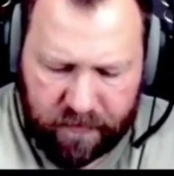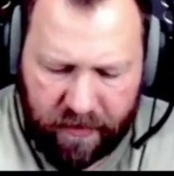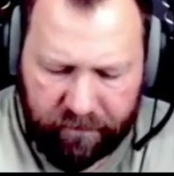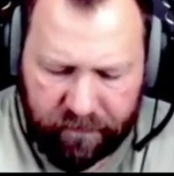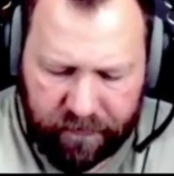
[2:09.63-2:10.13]

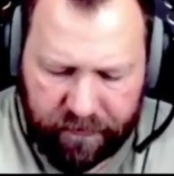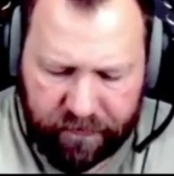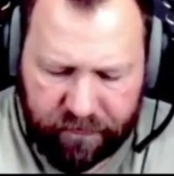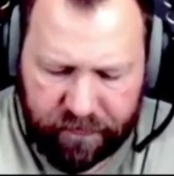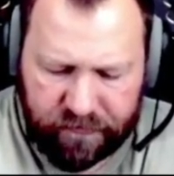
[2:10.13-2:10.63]

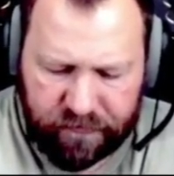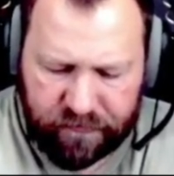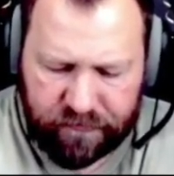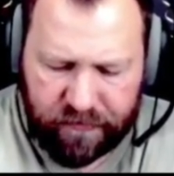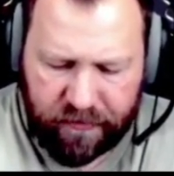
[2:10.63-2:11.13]
Cavalier
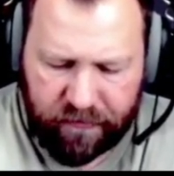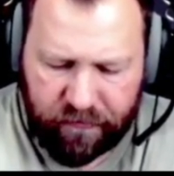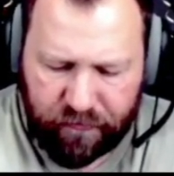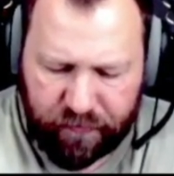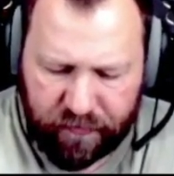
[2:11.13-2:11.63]
crystals. Got a
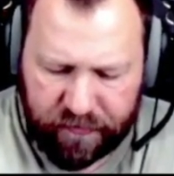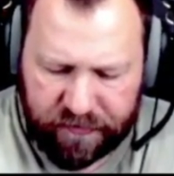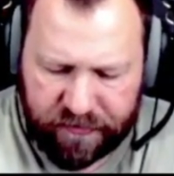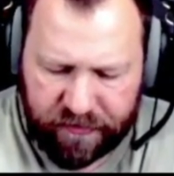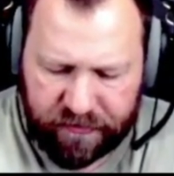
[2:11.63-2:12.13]
dupe on a
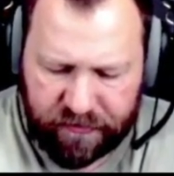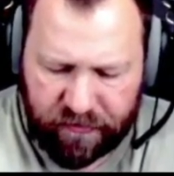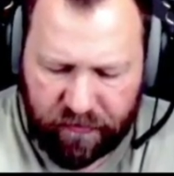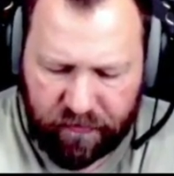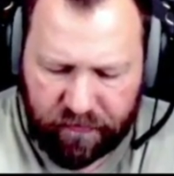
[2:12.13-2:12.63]
six
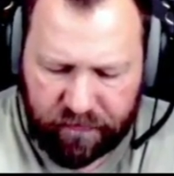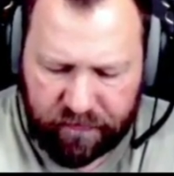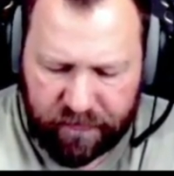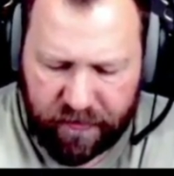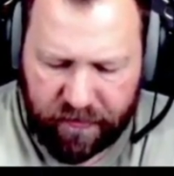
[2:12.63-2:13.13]

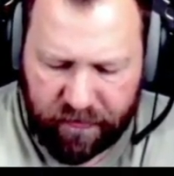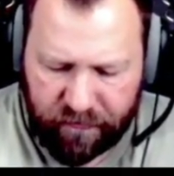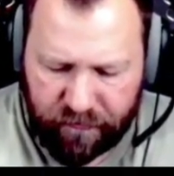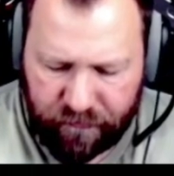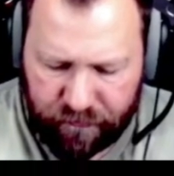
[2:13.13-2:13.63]
star. Got a
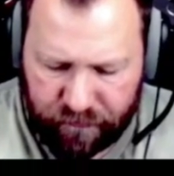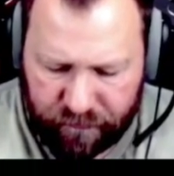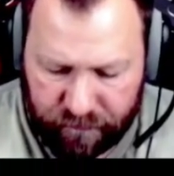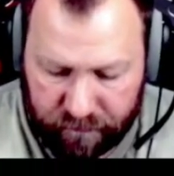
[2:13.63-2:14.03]
new.